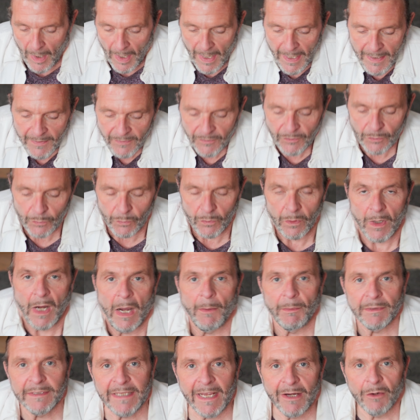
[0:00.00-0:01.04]
I thought I
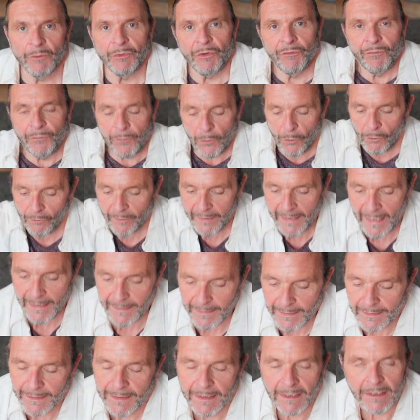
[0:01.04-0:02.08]
would get on the floor
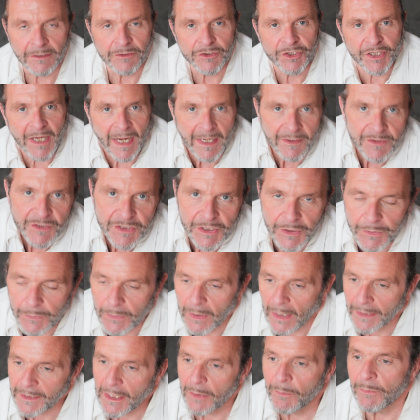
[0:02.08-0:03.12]
again and chat to you.
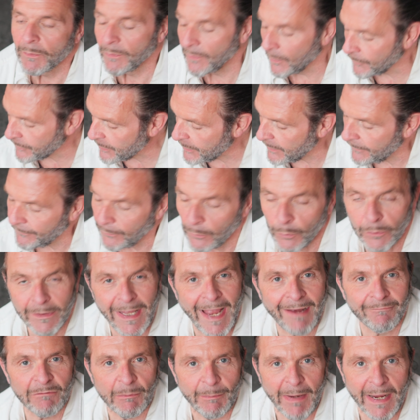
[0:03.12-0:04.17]
I know we're not doing a full
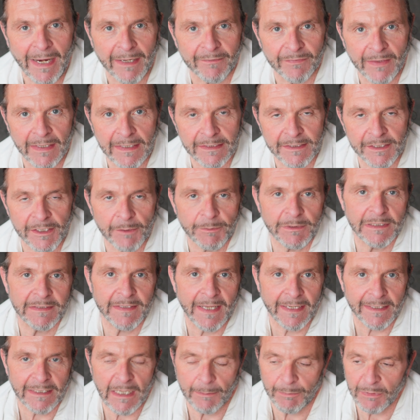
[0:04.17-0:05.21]
camera bag thing, because I know we did
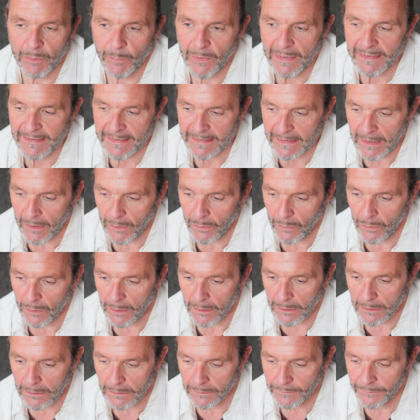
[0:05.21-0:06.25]
that a couple of weeks ago
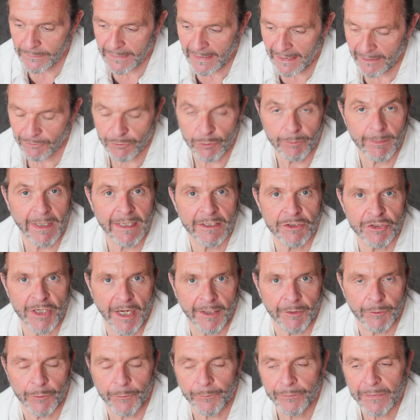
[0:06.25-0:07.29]
on the actual main
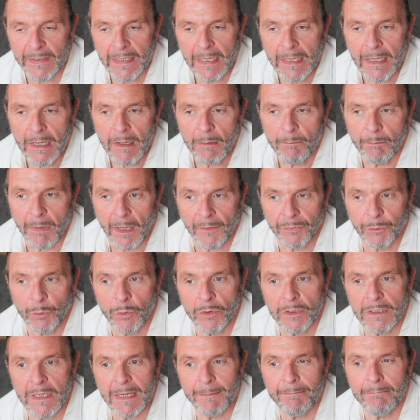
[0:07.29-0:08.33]
channel. But I
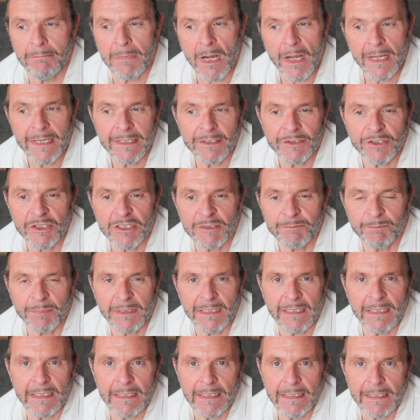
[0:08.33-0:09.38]
thought it might just
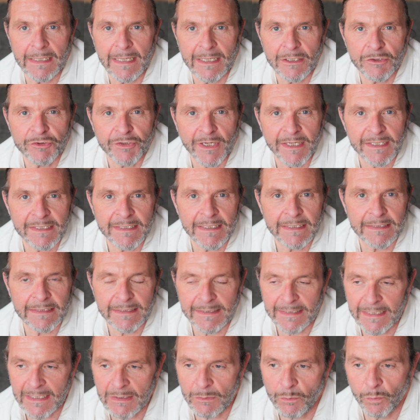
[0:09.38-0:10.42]
be interesting to
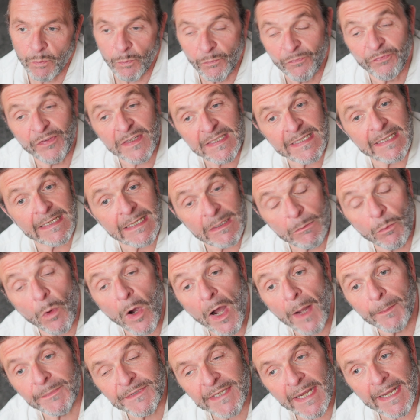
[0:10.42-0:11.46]
see physically
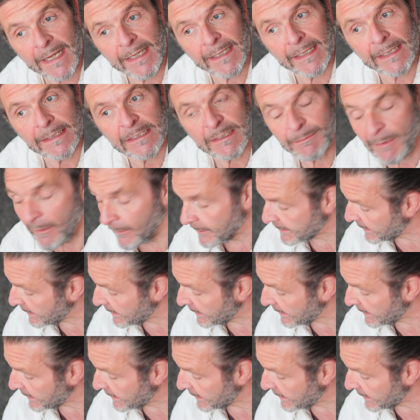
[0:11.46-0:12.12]
what I'm taking tomorrow.